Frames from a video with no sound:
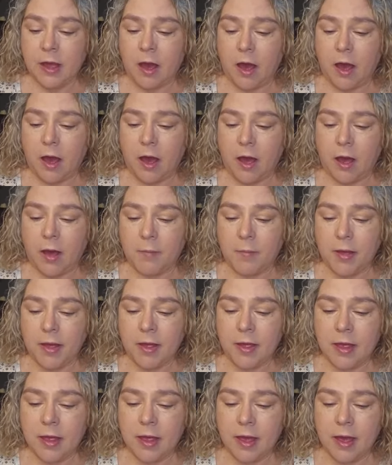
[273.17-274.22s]

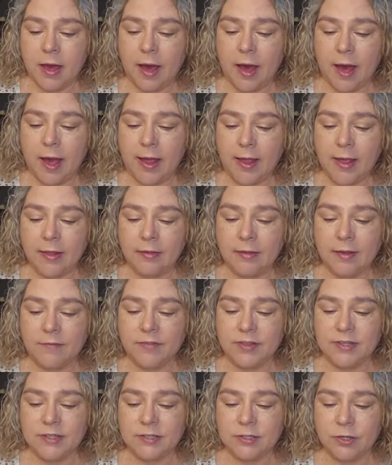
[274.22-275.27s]
I
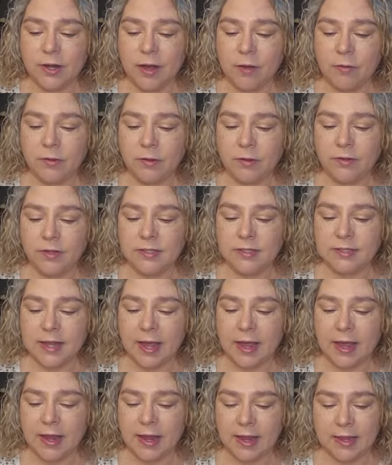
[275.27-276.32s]
love this. Look how little this
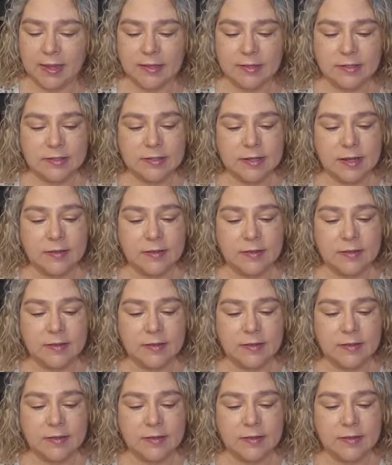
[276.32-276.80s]
guy is.